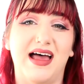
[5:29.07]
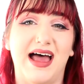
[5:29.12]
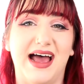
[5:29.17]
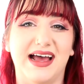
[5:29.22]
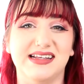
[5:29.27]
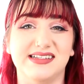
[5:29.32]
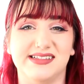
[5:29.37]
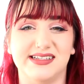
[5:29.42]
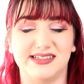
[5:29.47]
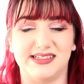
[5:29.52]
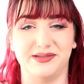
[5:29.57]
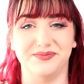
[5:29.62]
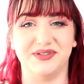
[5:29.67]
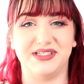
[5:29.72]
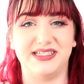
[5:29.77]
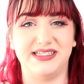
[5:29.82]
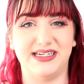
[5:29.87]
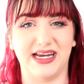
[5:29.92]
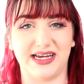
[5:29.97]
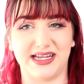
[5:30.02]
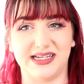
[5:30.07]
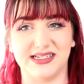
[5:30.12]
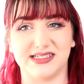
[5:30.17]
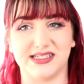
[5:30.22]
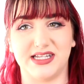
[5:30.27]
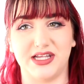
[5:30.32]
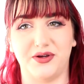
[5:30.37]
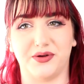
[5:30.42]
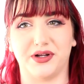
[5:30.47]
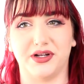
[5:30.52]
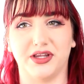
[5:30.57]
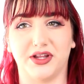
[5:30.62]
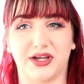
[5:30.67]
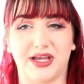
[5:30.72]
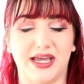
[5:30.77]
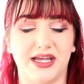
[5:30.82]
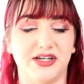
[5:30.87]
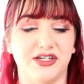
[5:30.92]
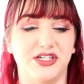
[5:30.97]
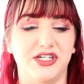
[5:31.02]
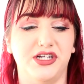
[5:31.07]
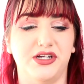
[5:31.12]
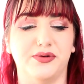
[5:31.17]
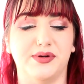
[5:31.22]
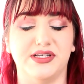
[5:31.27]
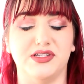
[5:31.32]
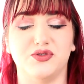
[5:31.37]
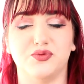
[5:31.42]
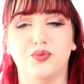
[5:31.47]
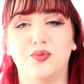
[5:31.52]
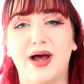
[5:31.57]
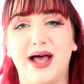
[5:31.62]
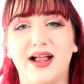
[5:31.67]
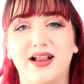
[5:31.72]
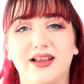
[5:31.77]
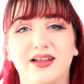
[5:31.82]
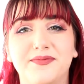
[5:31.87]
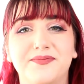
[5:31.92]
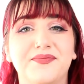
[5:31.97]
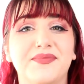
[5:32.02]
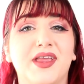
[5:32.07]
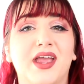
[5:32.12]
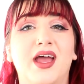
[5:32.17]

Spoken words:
as some studies that you can look into as well.